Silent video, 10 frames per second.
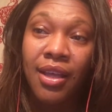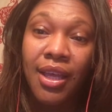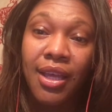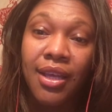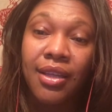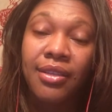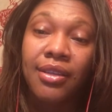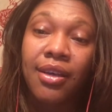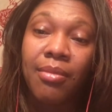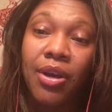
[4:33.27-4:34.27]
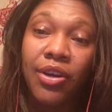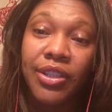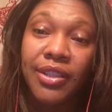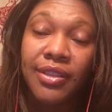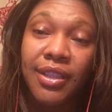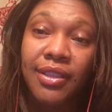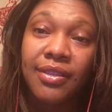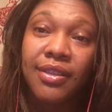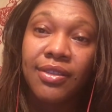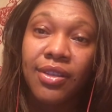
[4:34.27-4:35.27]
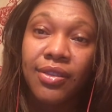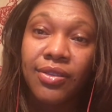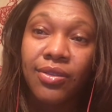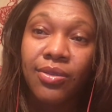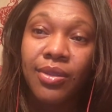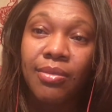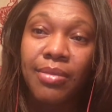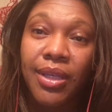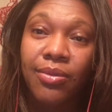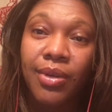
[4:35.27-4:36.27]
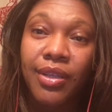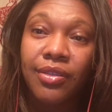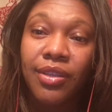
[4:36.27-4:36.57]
and um, heart disease is also a big one.